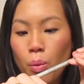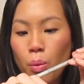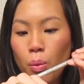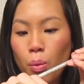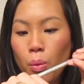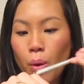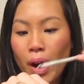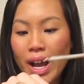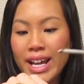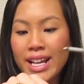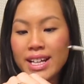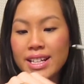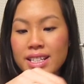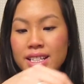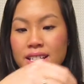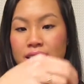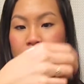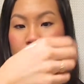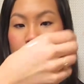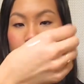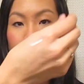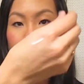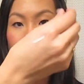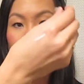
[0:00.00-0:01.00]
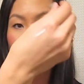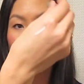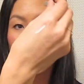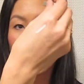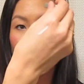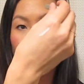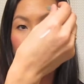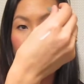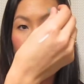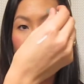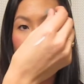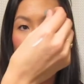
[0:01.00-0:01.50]
white
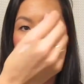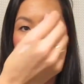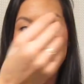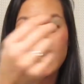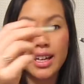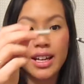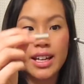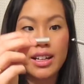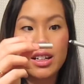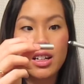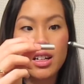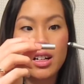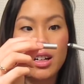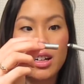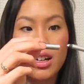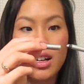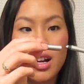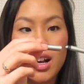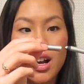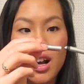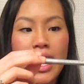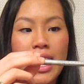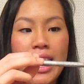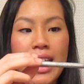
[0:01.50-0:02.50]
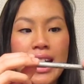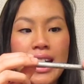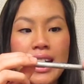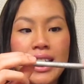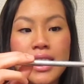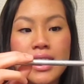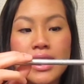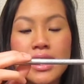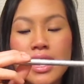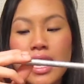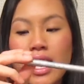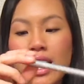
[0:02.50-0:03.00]
eyeliner.
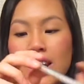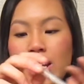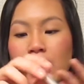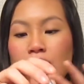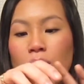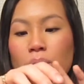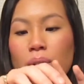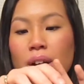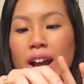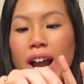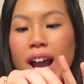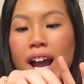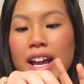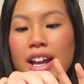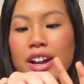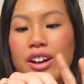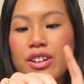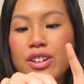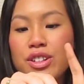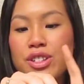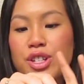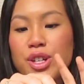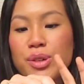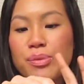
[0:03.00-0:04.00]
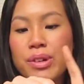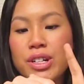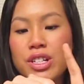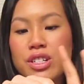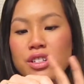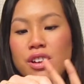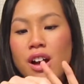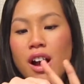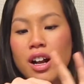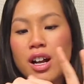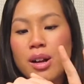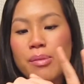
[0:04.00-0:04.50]
And you know what, I heard so much
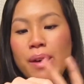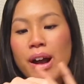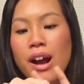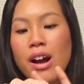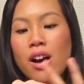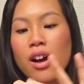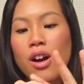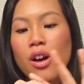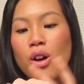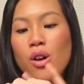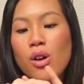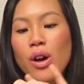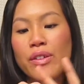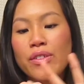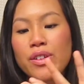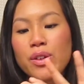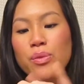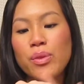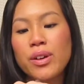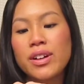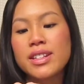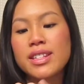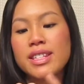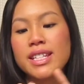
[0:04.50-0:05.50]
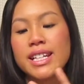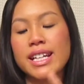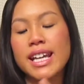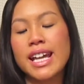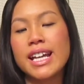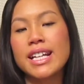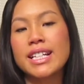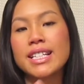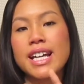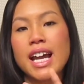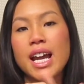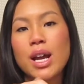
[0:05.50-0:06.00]
talk about, oh, everyone's like
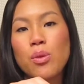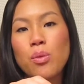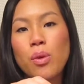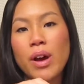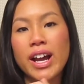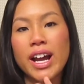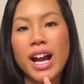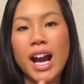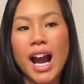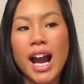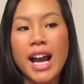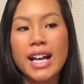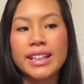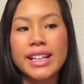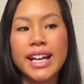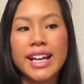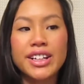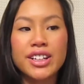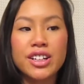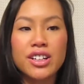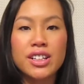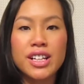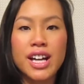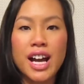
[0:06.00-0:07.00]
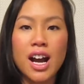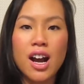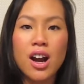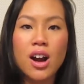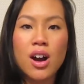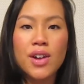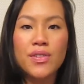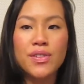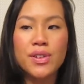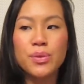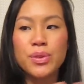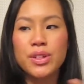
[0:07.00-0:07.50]
anti-white eyeliner
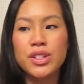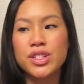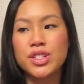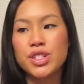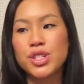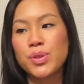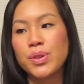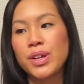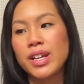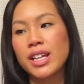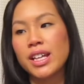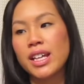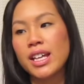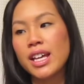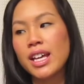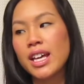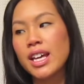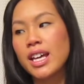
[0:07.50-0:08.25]
now, everyone's doing